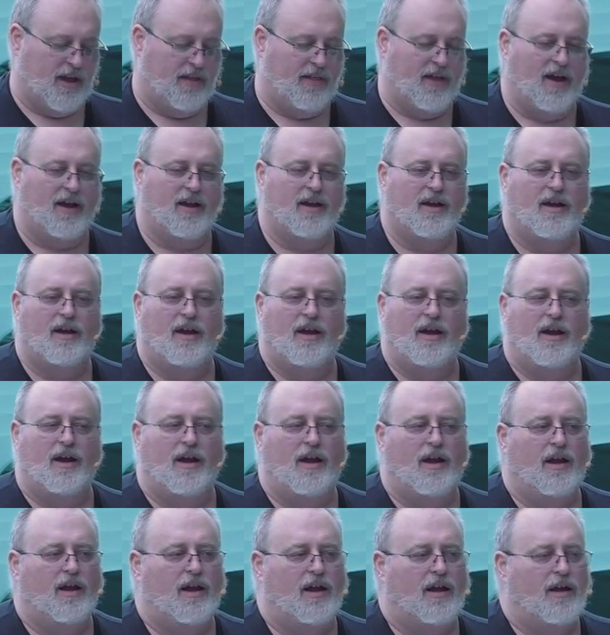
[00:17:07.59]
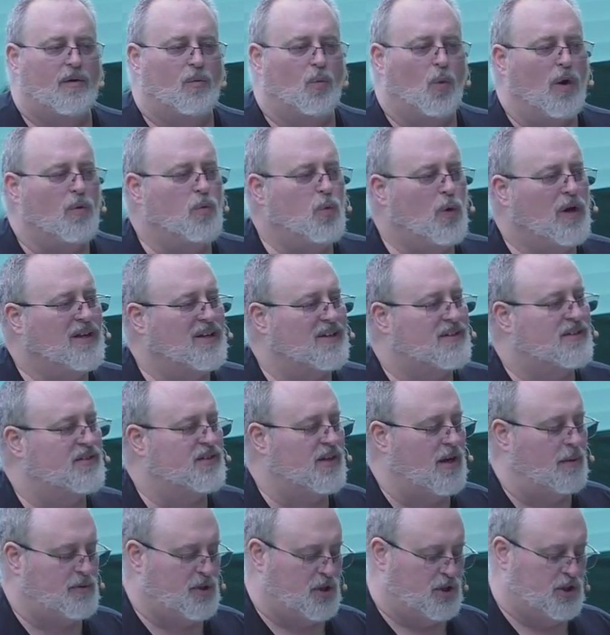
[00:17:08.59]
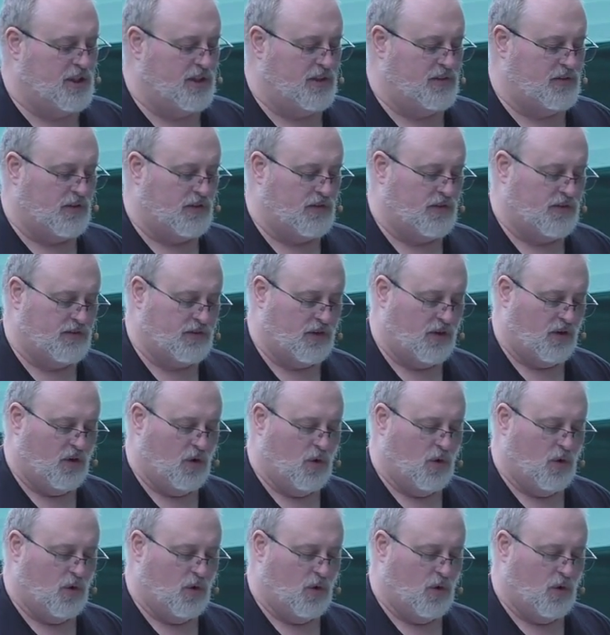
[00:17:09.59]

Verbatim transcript: Now, God the Father's declaration from heaven is filled with